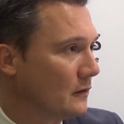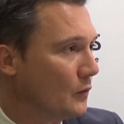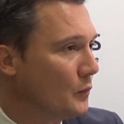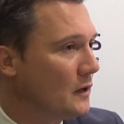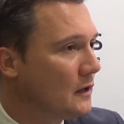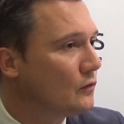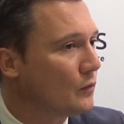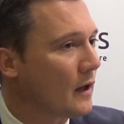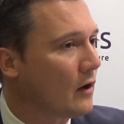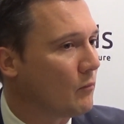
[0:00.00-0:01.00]
We need to
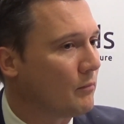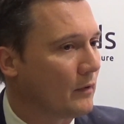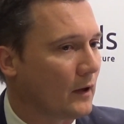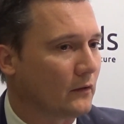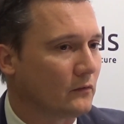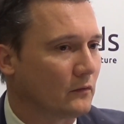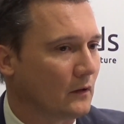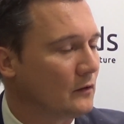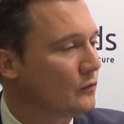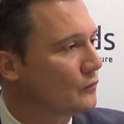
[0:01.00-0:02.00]
help as
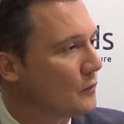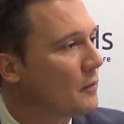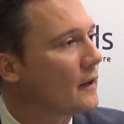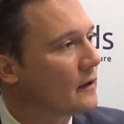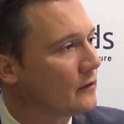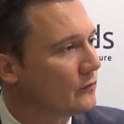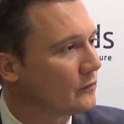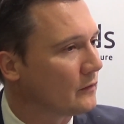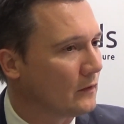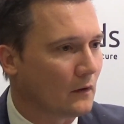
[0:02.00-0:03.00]
industry
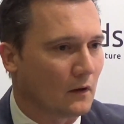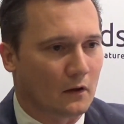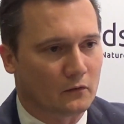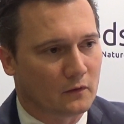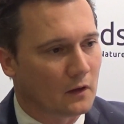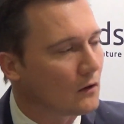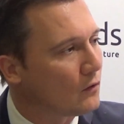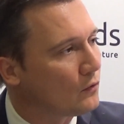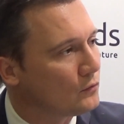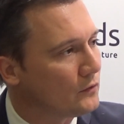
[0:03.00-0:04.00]
players, as
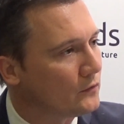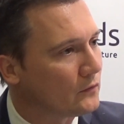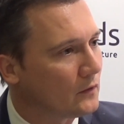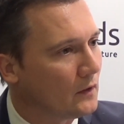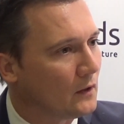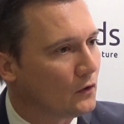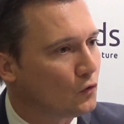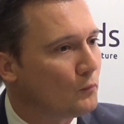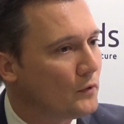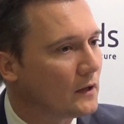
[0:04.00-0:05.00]
stakeholders, to
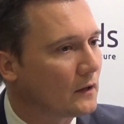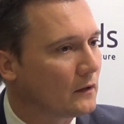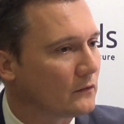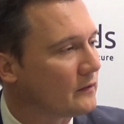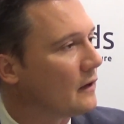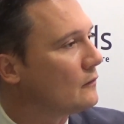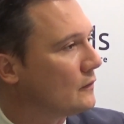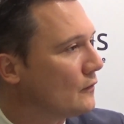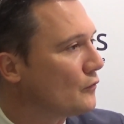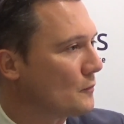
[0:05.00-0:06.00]
bring sound
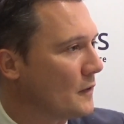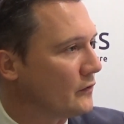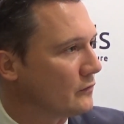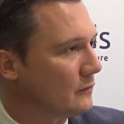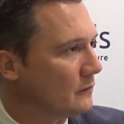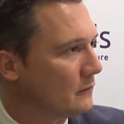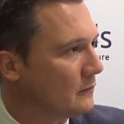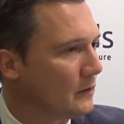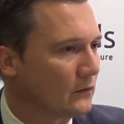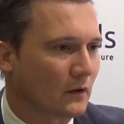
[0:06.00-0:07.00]
information,
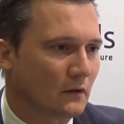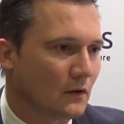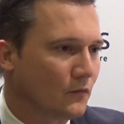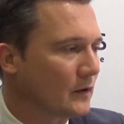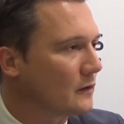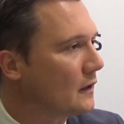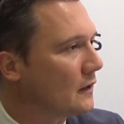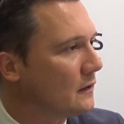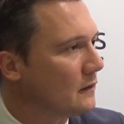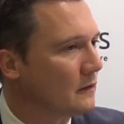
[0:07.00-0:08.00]
scientific
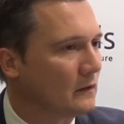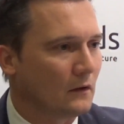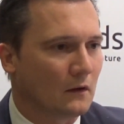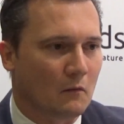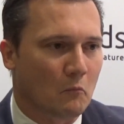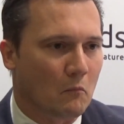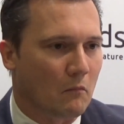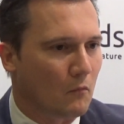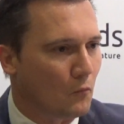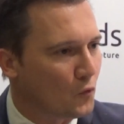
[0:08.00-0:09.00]
data,
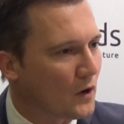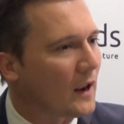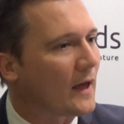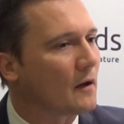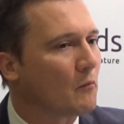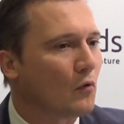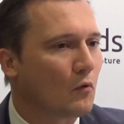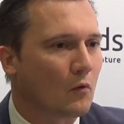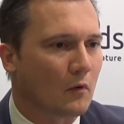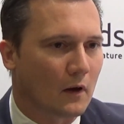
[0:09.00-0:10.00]

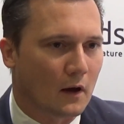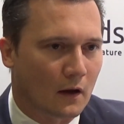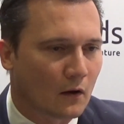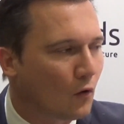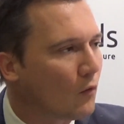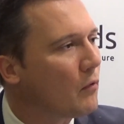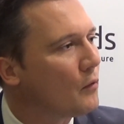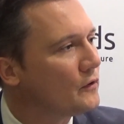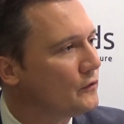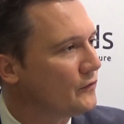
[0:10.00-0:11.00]
reliable, a global
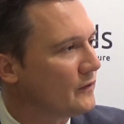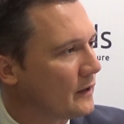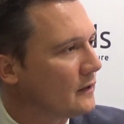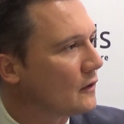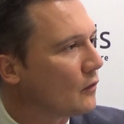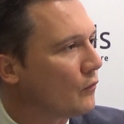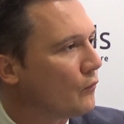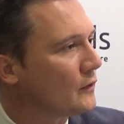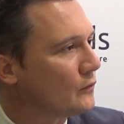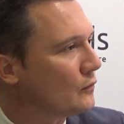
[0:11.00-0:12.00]
understanding of
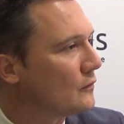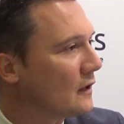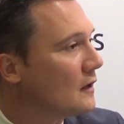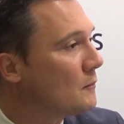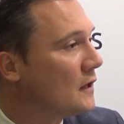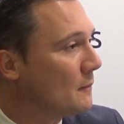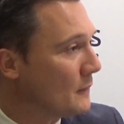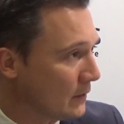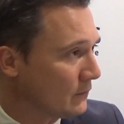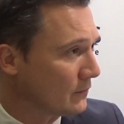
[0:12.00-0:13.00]
what sustainability
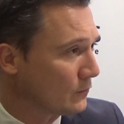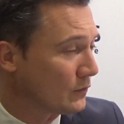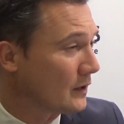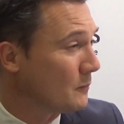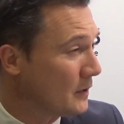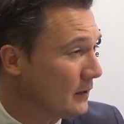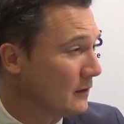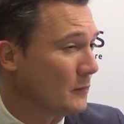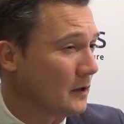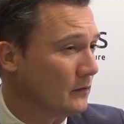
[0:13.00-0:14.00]

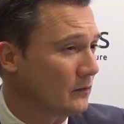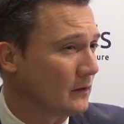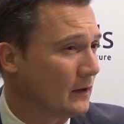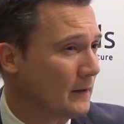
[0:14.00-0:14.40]
means.